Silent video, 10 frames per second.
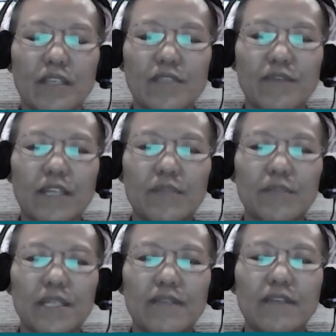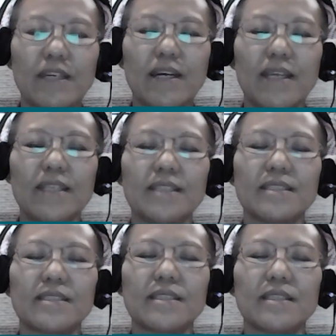develop the loving
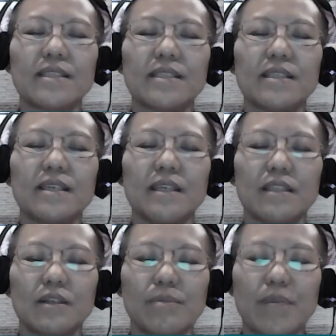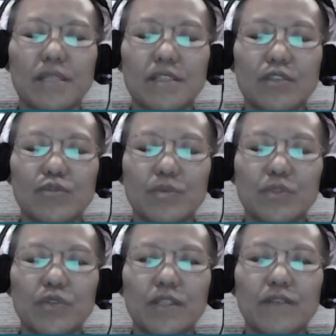kindness and the compassion
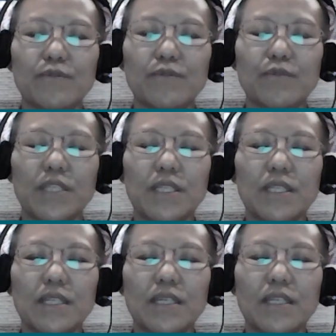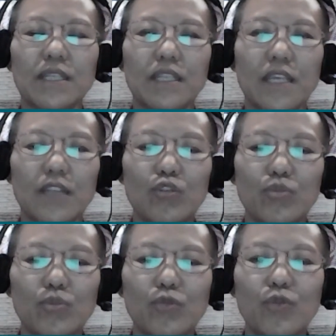towards your loved one, then you
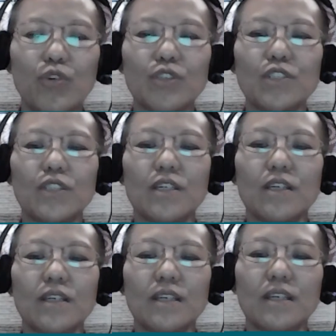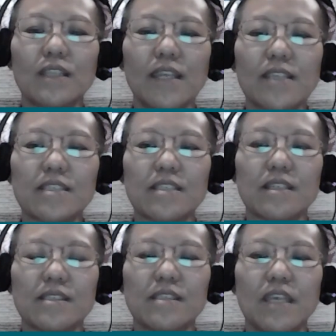move on to the next
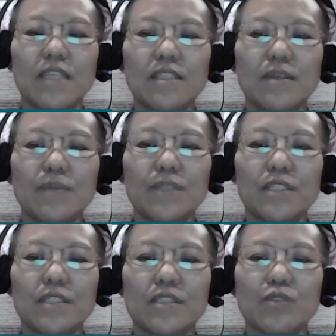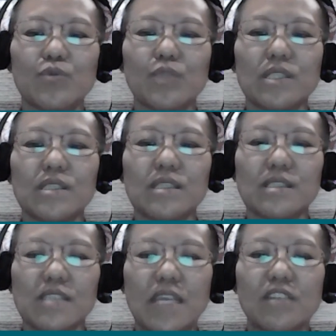stage, which is towards the
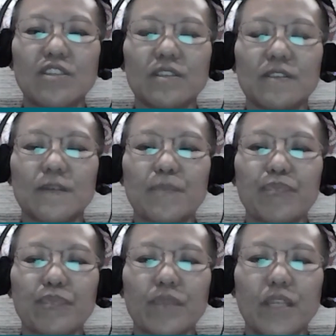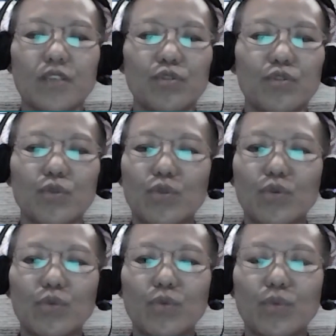strangers that you don't
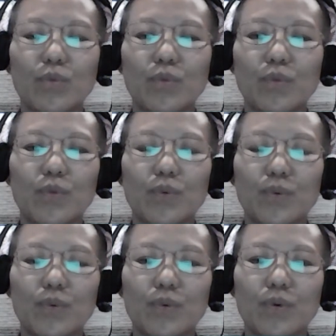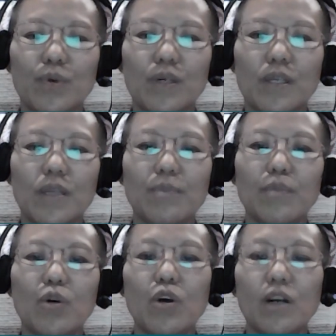know
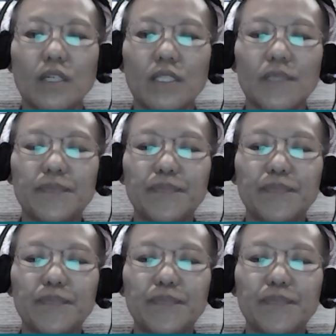him or her.